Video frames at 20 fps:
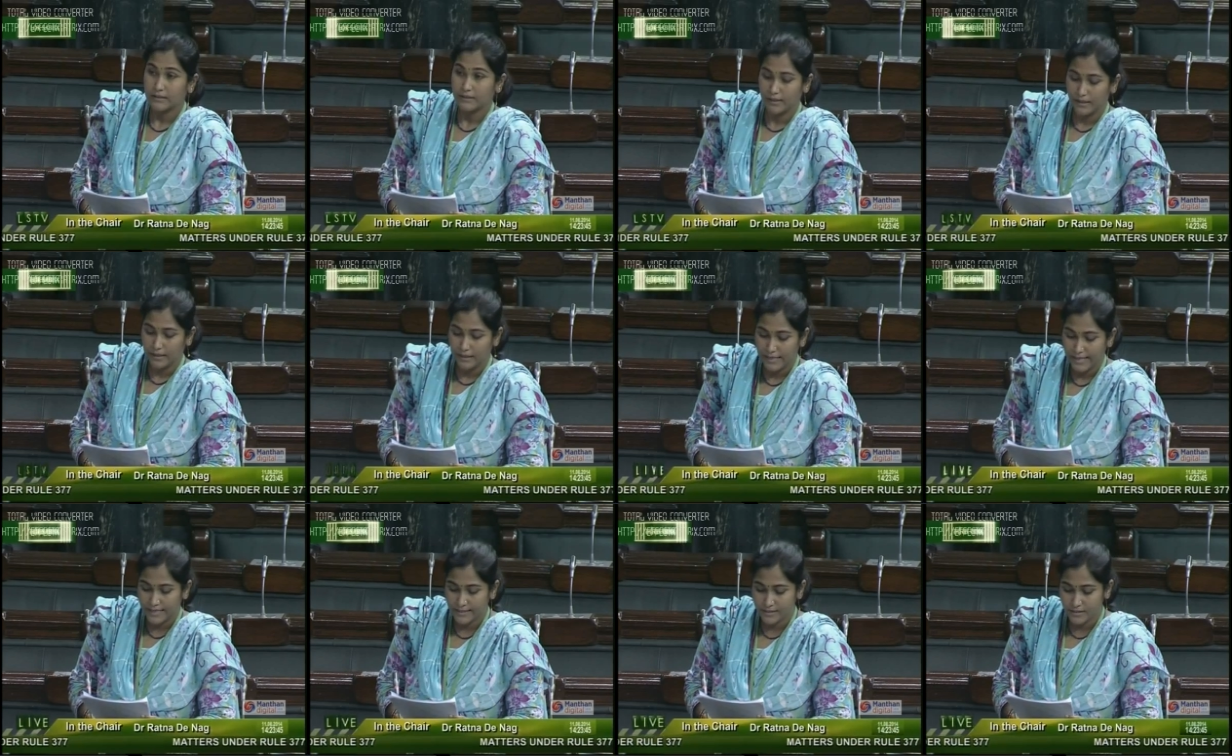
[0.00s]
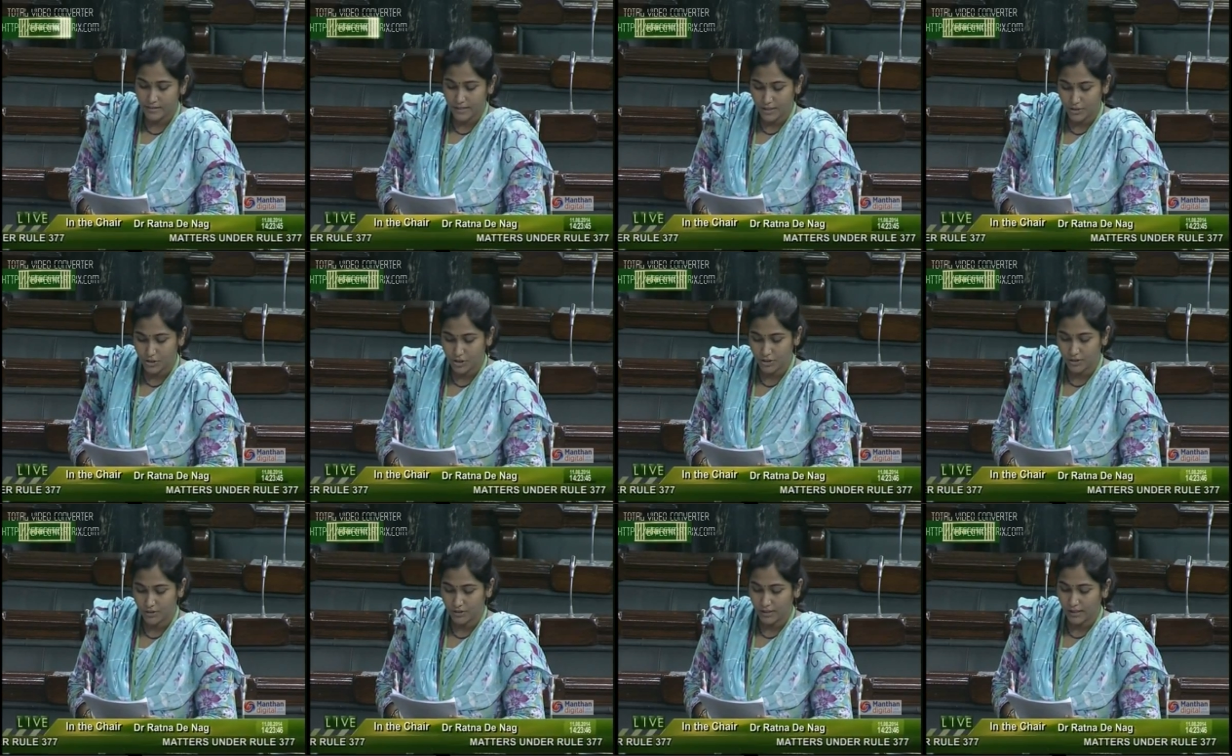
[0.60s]
The link
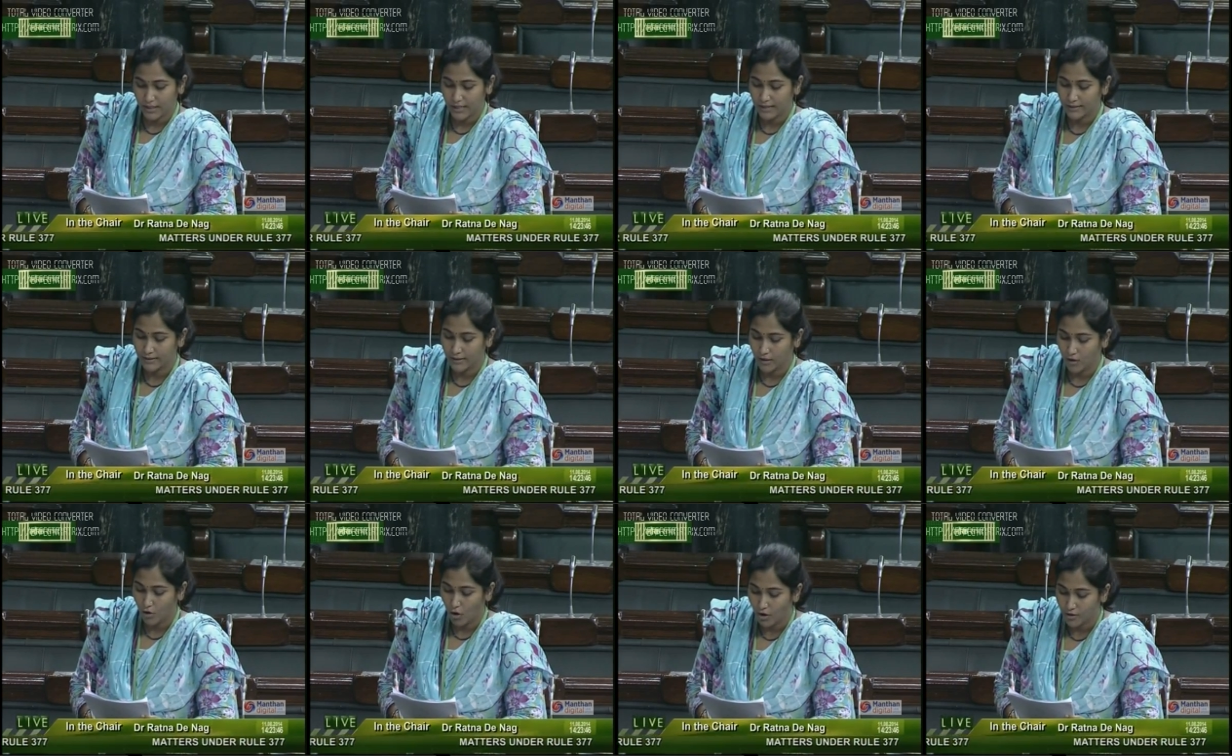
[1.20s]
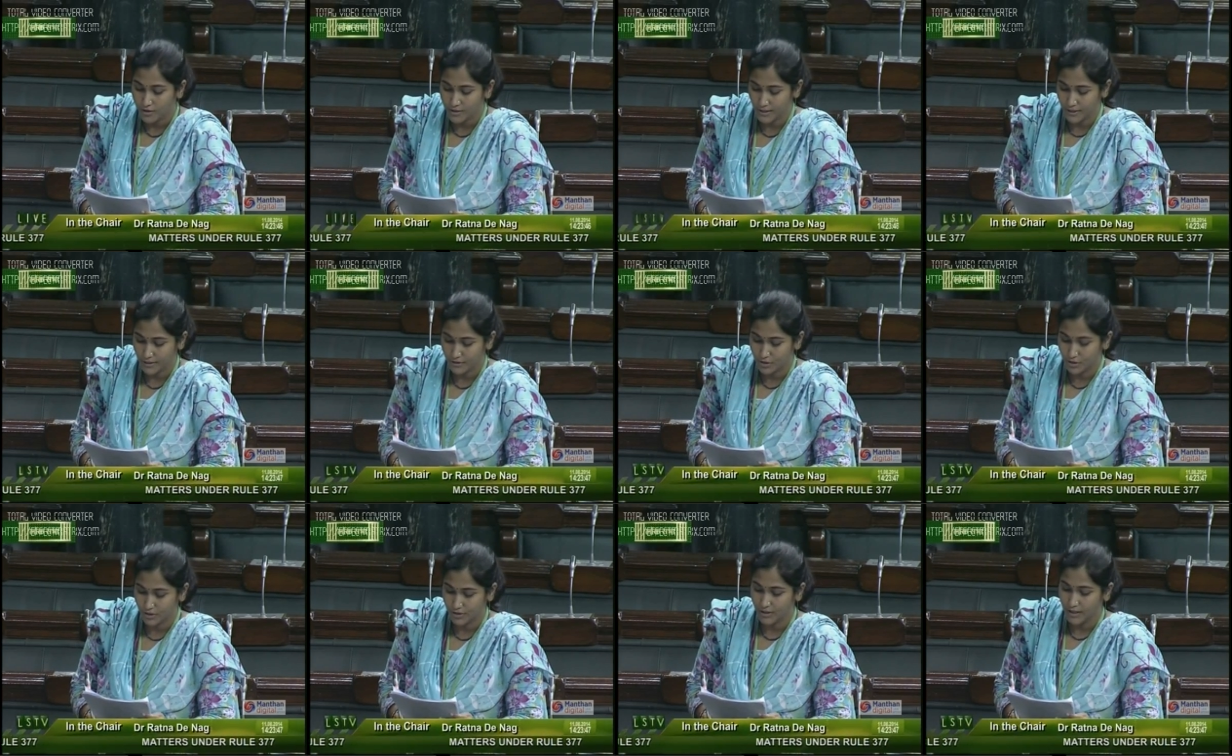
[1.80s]
station in the chord
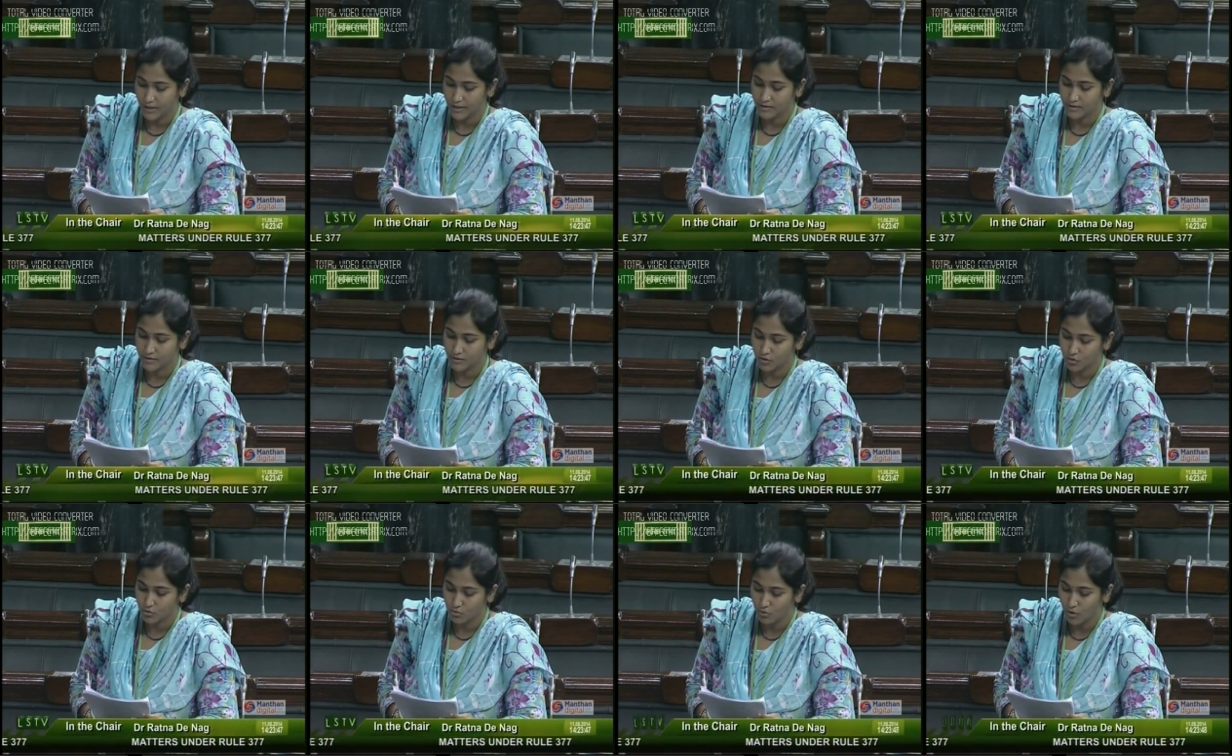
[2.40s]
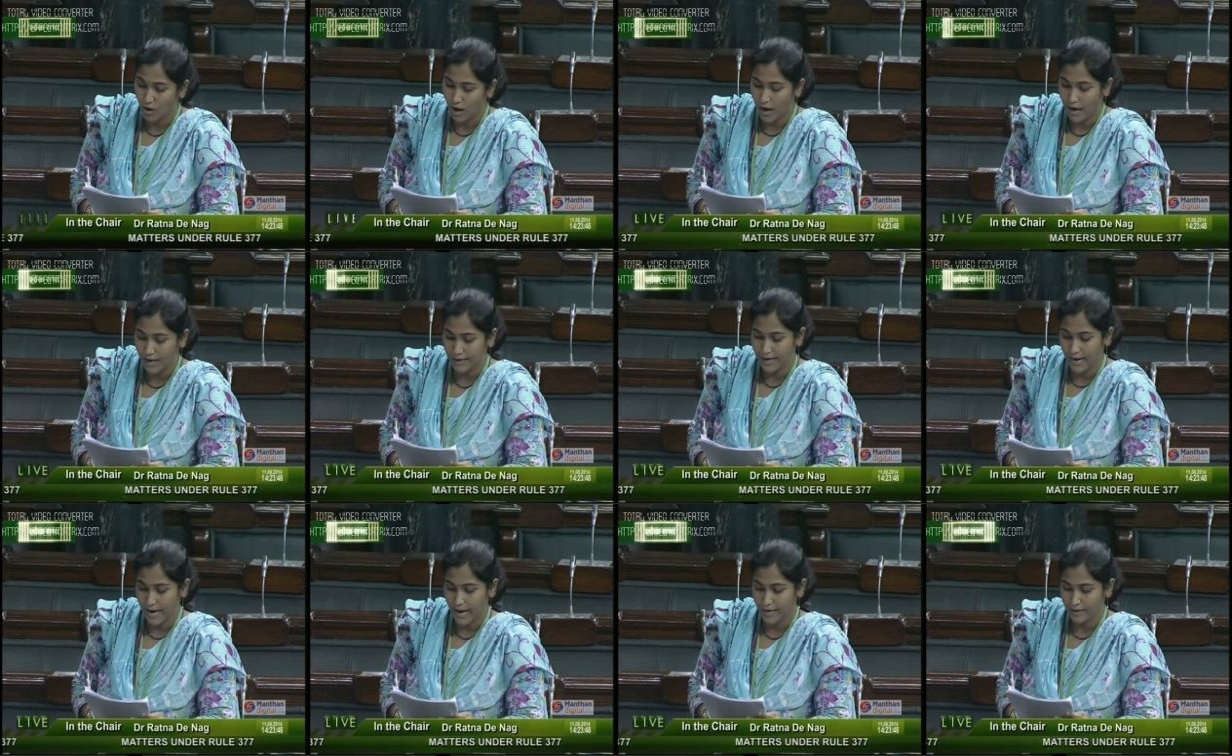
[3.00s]
section is too
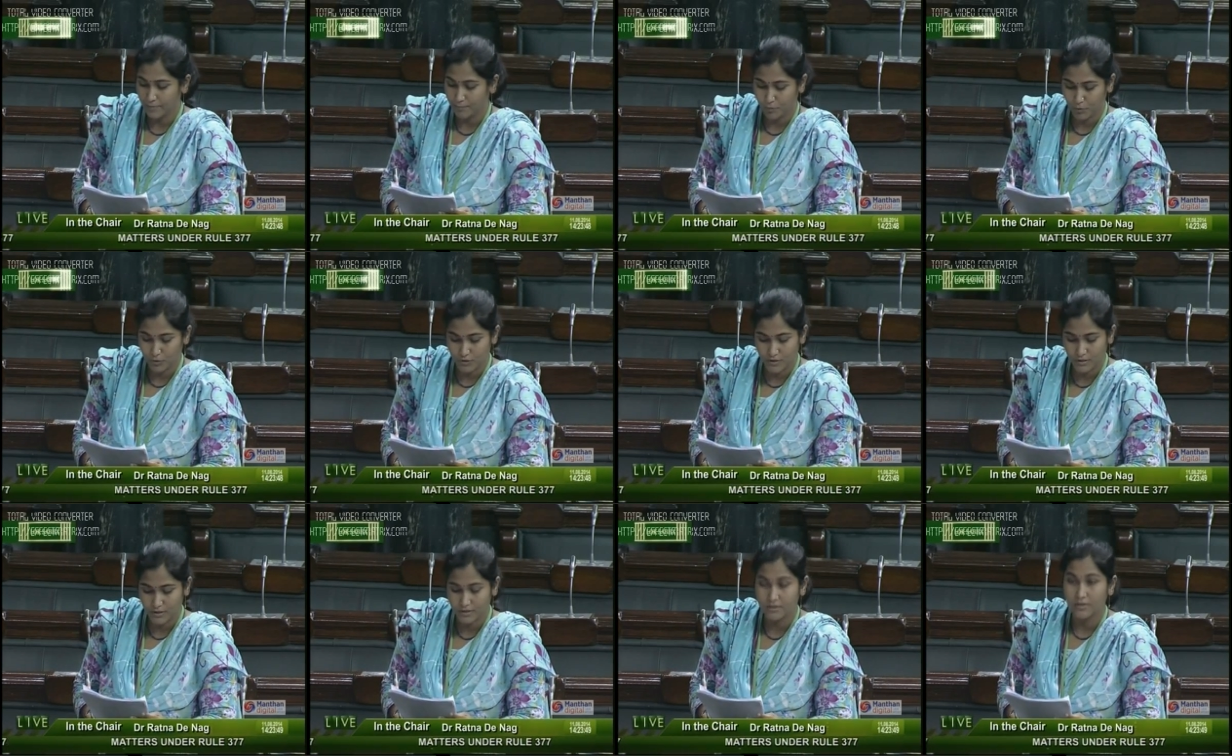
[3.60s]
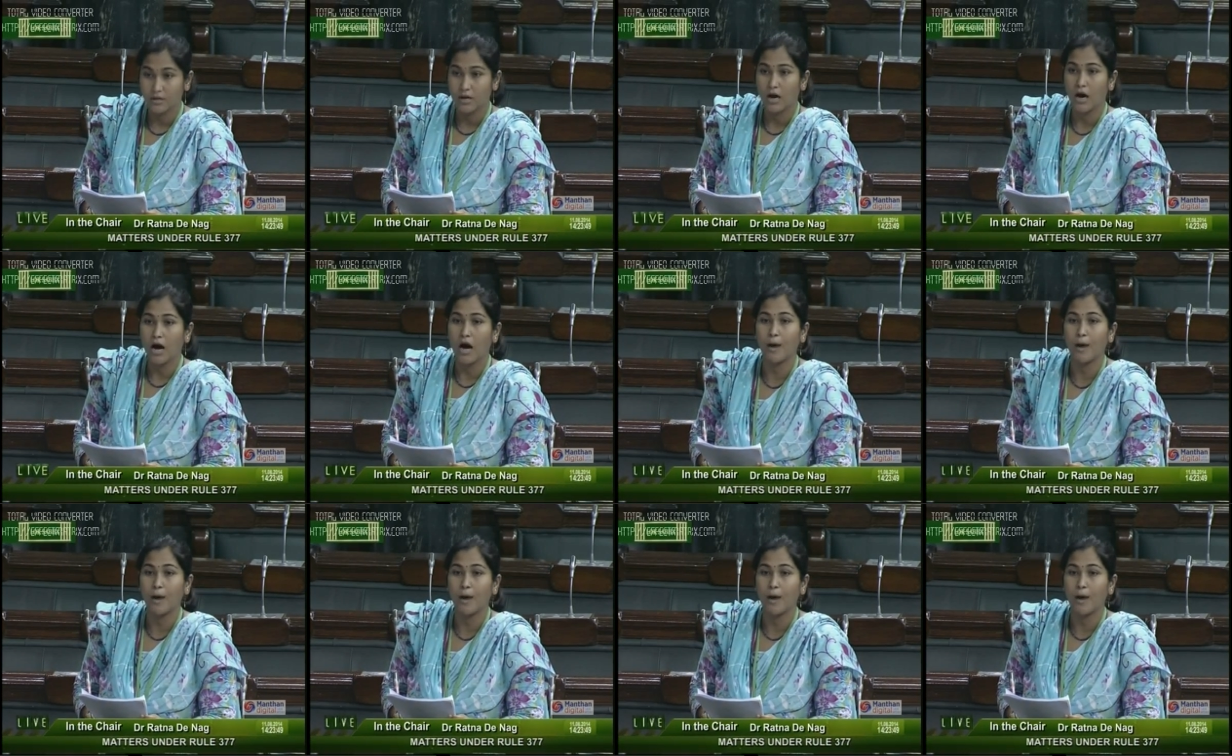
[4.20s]
high and poses